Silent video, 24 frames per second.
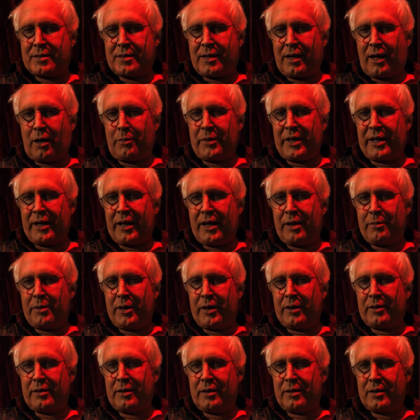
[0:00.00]
Tell me,
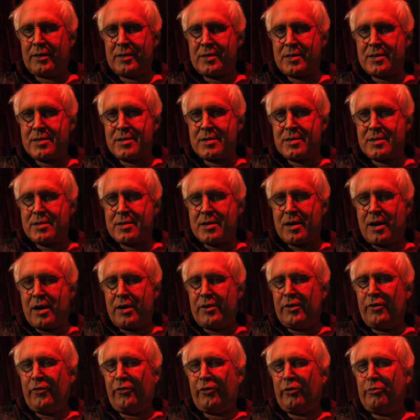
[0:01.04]
Abed, are
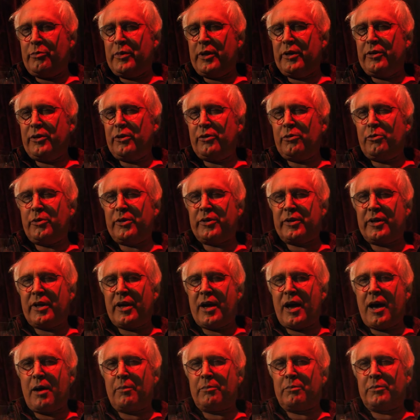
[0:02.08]
you familiar with the
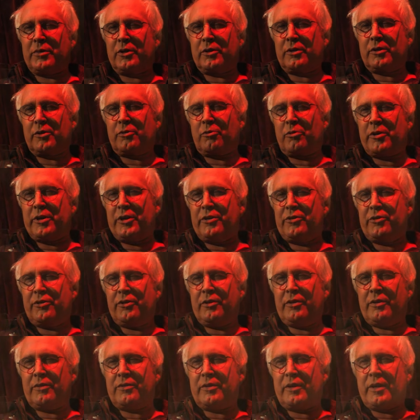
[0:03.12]
Amberg region
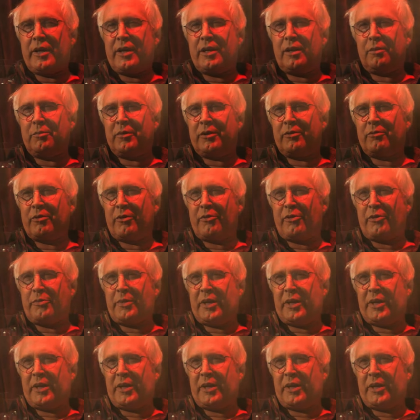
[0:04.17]
of the Edelman River